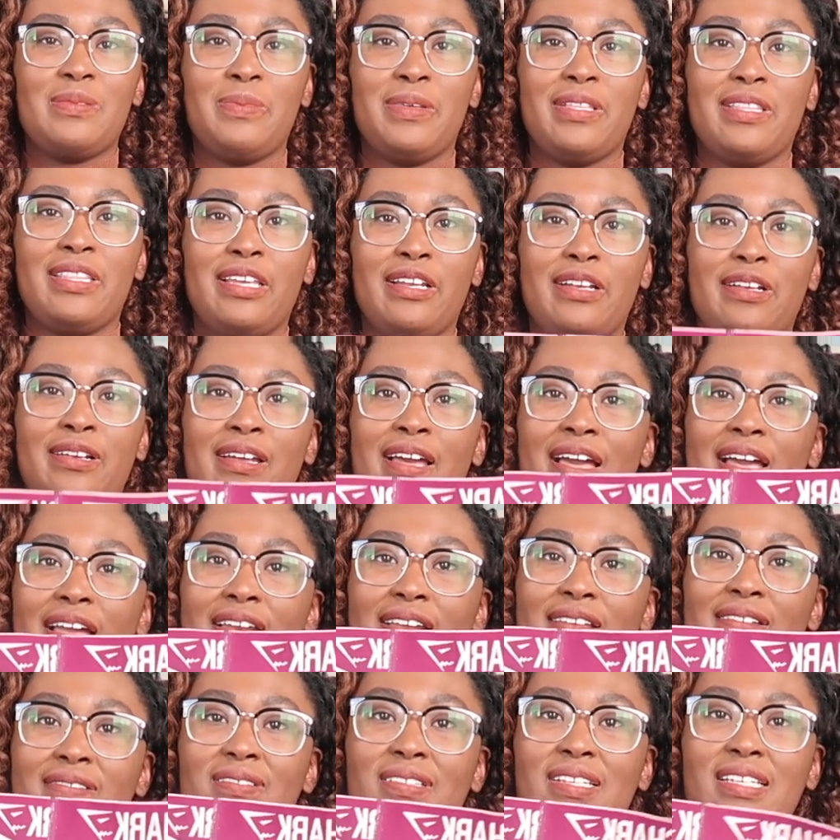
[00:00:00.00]
but they're
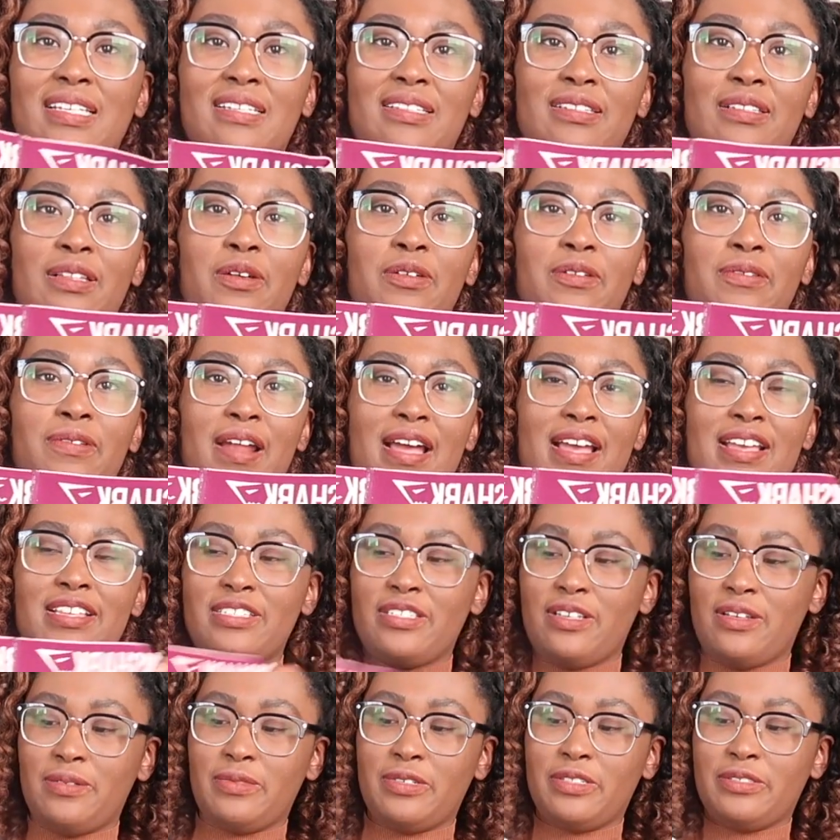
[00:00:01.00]
kind of like
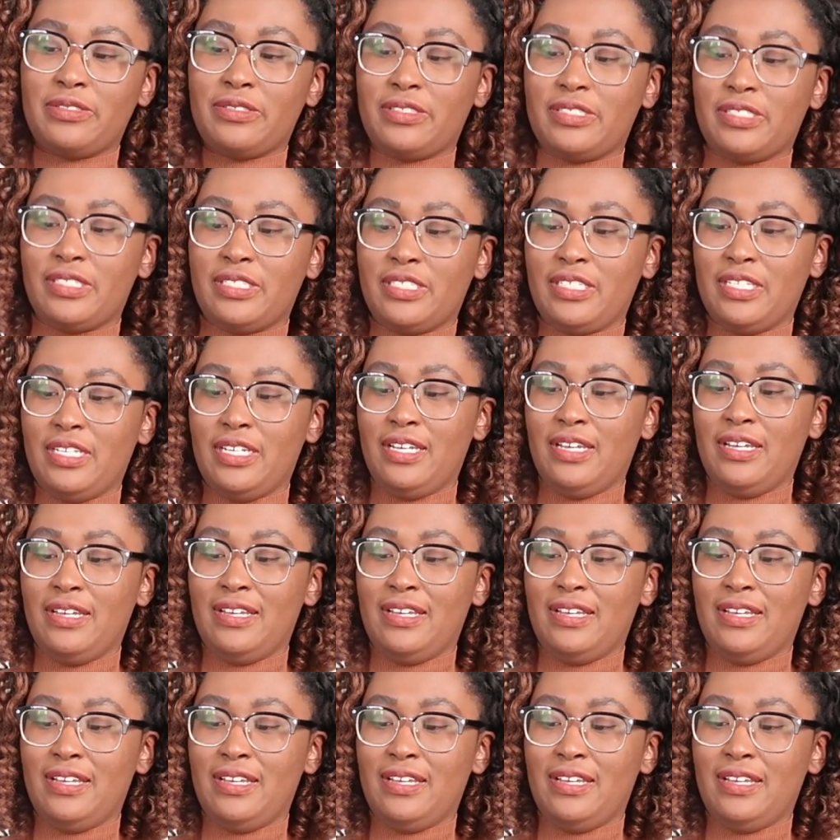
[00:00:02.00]
low-rise almost.